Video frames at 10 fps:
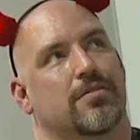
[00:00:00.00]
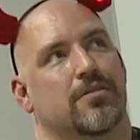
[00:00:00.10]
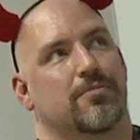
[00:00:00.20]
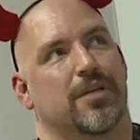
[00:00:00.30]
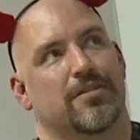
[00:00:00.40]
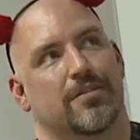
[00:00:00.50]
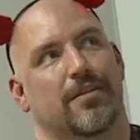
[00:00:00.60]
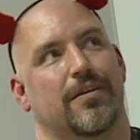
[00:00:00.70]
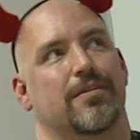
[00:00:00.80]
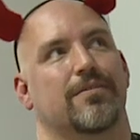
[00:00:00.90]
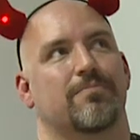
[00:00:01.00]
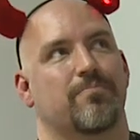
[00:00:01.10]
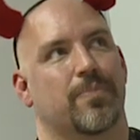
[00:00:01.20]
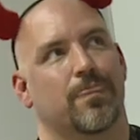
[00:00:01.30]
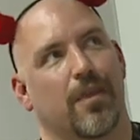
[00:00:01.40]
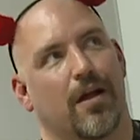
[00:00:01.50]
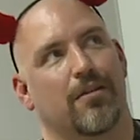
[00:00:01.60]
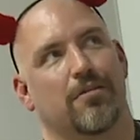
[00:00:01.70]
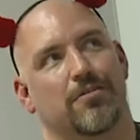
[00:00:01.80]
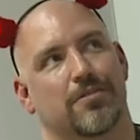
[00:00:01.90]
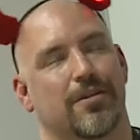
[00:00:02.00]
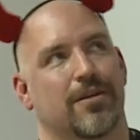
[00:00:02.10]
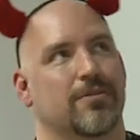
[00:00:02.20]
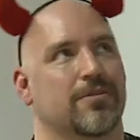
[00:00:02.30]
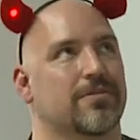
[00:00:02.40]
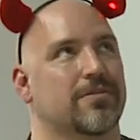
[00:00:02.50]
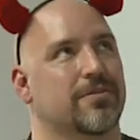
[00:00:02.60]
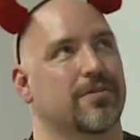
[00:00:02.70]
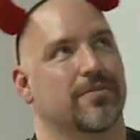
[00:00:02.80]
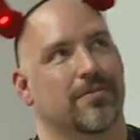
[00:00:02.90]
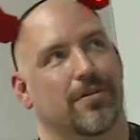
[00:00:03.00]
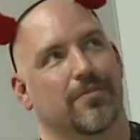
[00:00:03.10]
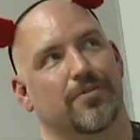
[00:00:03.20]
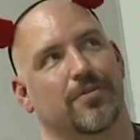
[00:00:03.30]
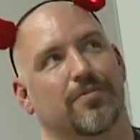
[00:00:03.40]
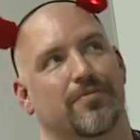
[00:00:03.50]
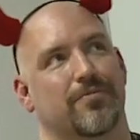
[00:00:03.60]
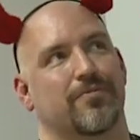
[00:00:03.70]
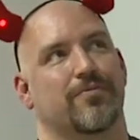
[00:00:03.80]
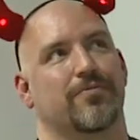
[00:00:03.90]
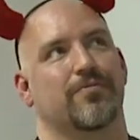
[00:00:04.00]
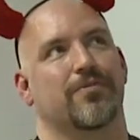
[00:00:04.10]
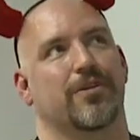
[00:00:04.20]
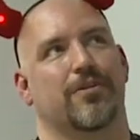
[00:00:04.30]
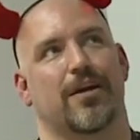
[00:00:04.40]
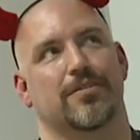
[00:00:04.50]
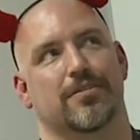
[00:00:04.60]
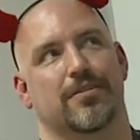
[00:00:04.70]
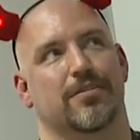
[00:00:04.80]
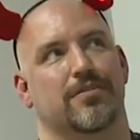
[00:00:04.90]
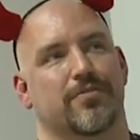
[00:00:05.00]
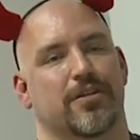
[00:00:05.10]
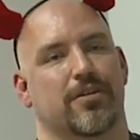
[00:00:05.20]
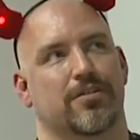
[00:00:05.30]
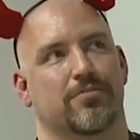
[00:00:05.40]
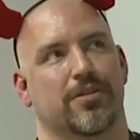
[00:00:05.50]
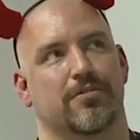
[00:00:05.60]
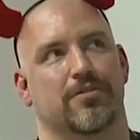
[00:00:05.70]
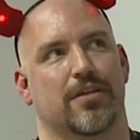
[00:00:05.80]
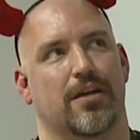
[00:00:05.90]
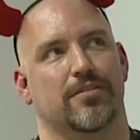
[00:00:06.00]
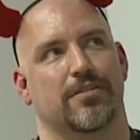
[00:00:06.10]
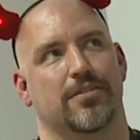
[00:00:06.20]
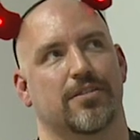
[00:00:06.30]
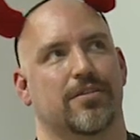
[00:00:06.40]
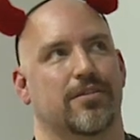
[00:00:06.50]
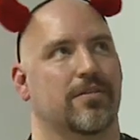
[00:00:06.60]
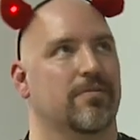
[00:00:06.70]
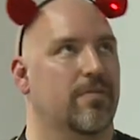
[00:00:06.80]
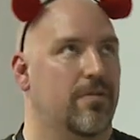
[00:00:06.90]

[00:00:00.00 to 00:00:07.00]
So basically, all of those tables, for your iSCSI configuration, we use ISTGT,